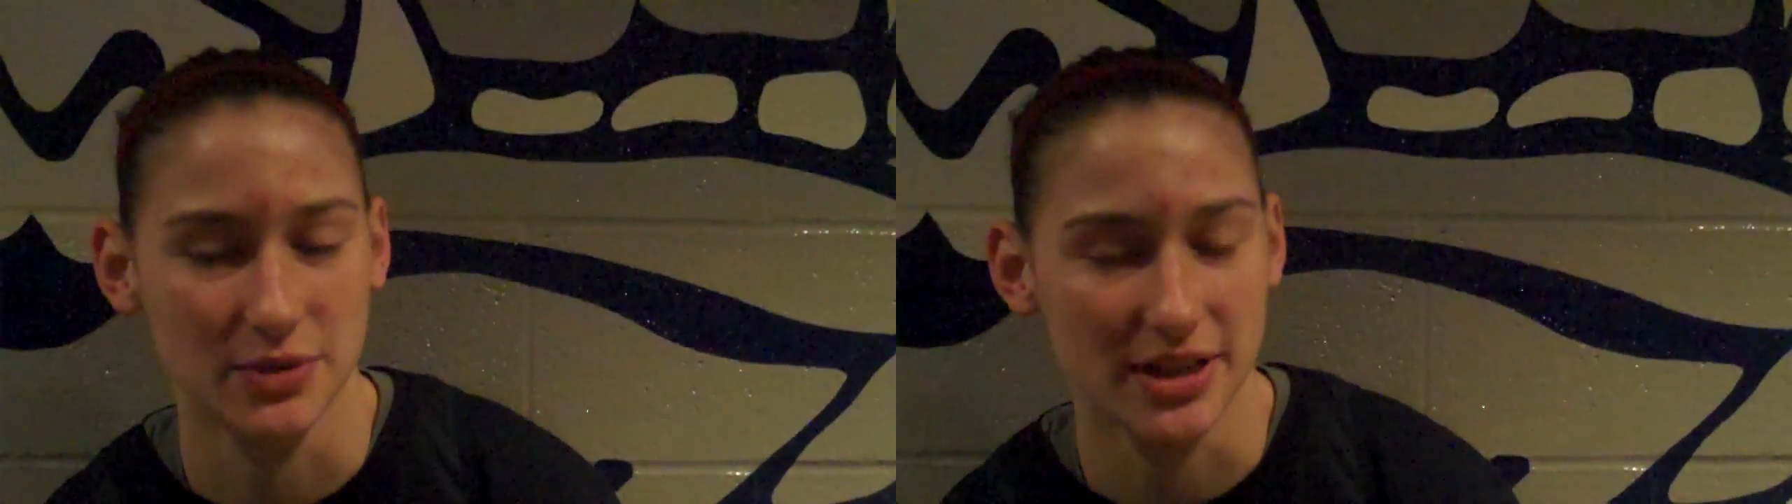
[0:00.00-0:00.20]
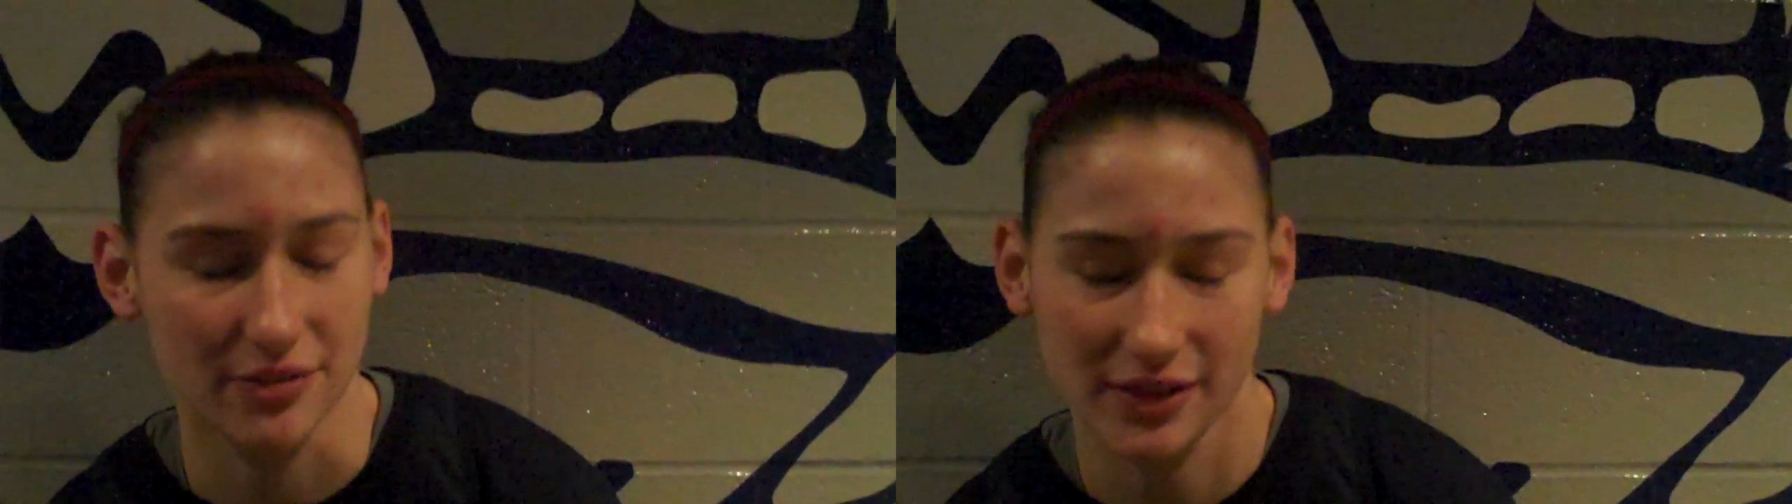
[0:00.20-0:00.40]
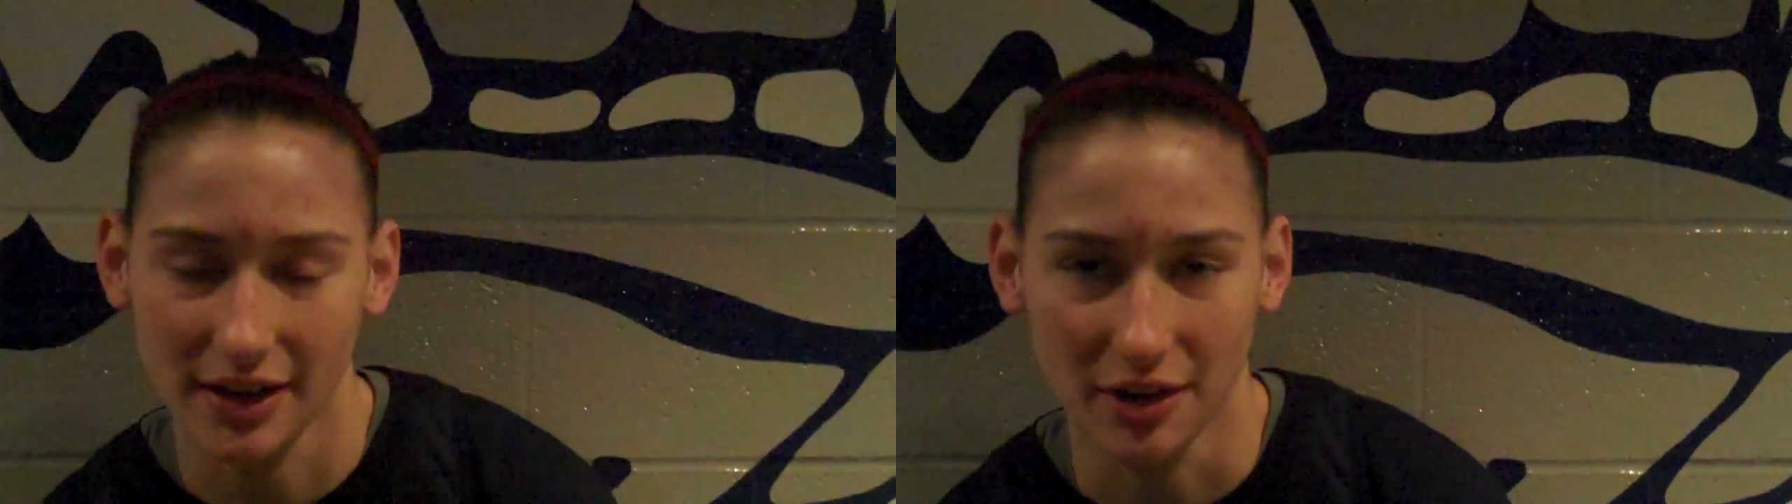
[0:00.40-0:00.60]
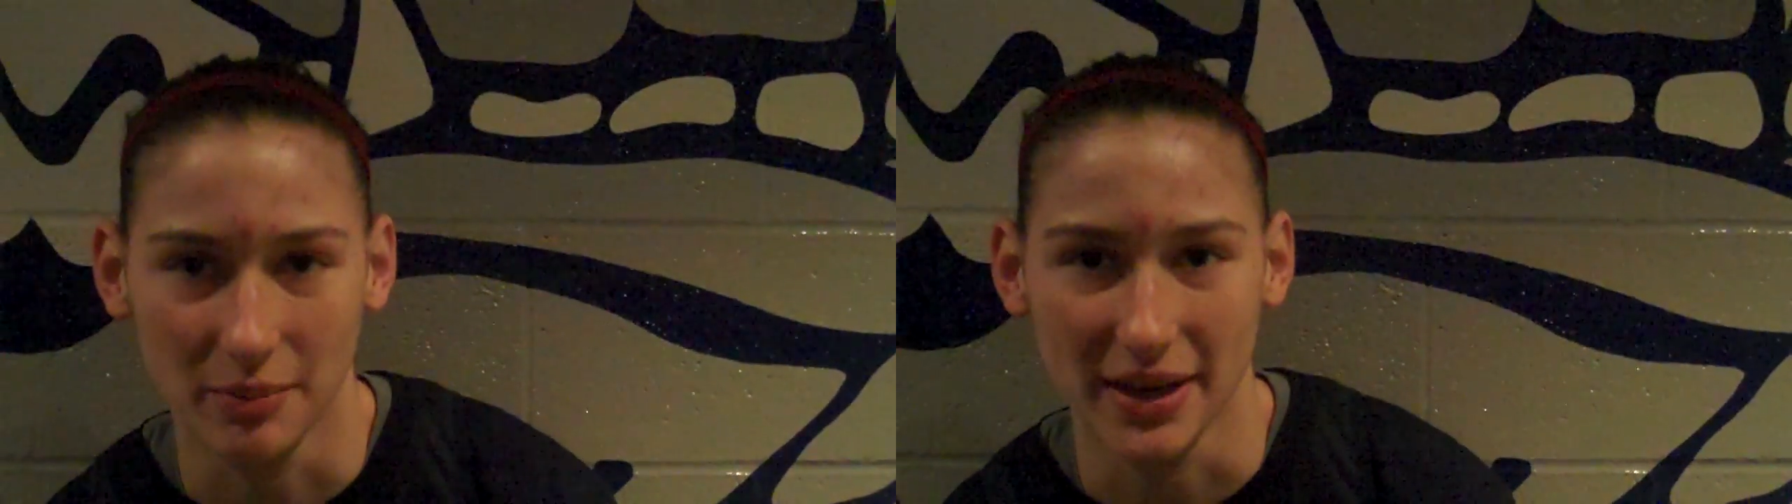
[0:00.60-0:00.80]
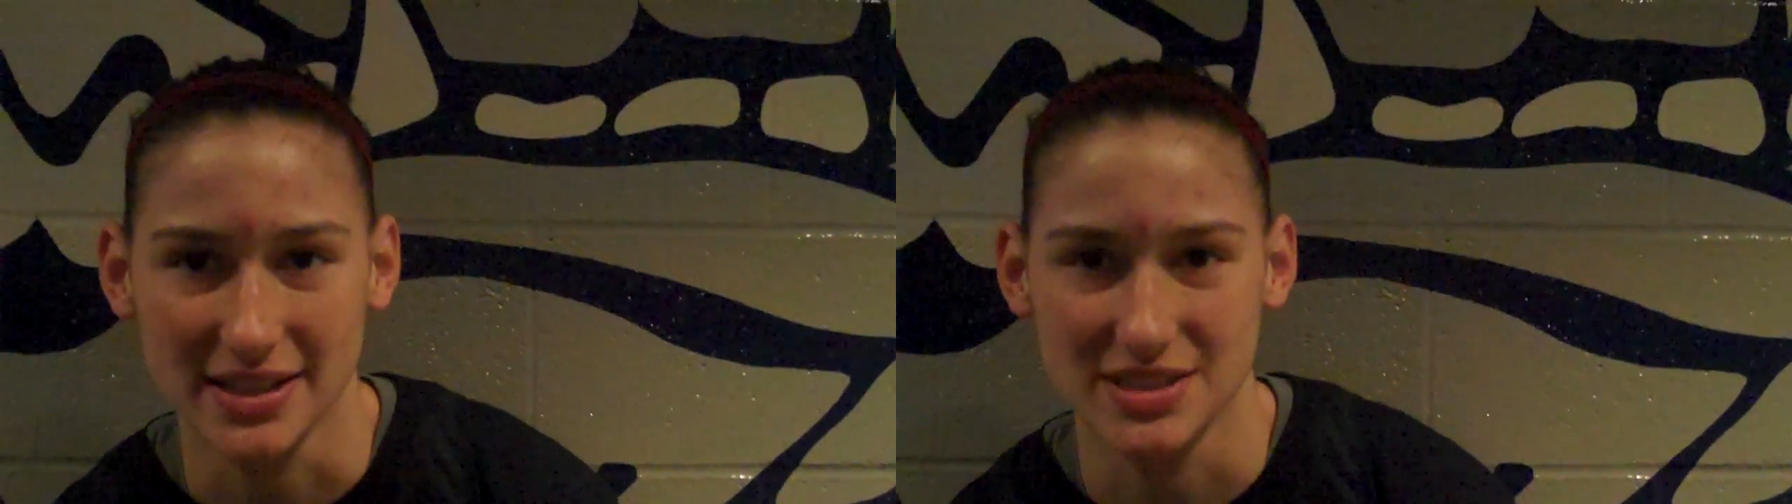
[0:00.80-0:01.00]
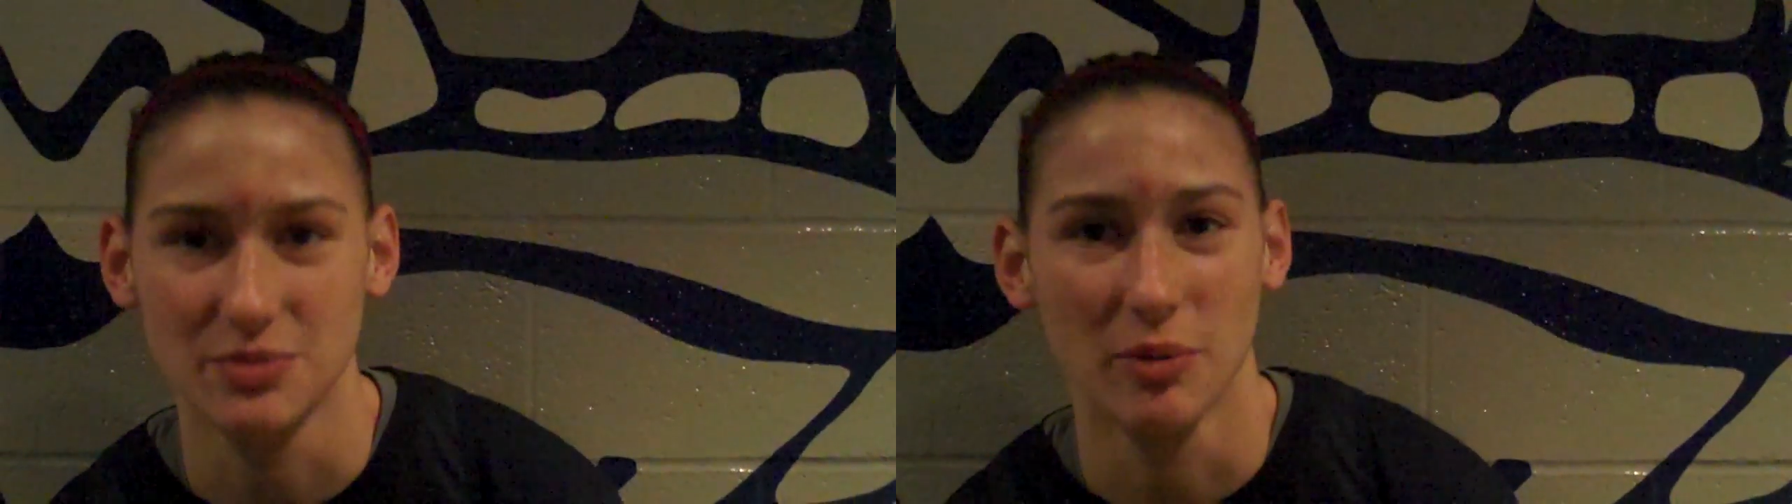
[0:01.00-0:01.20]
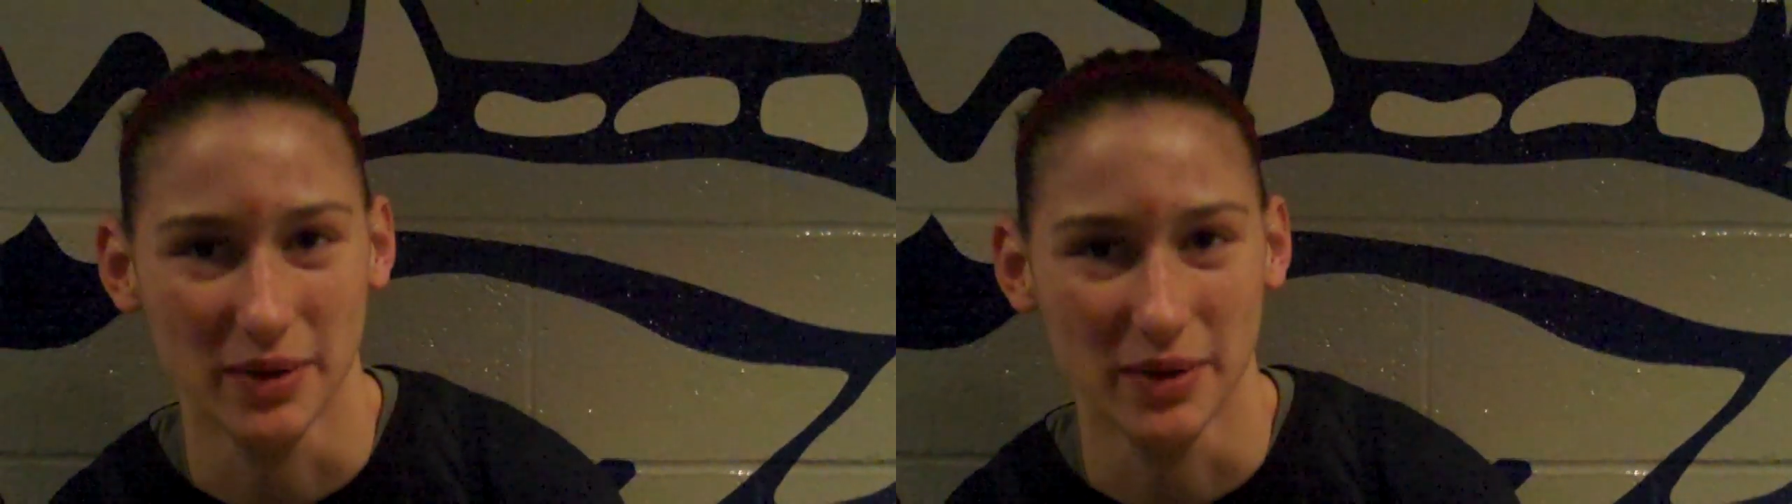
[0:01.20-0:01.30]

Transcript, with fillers: we're definitely at our best when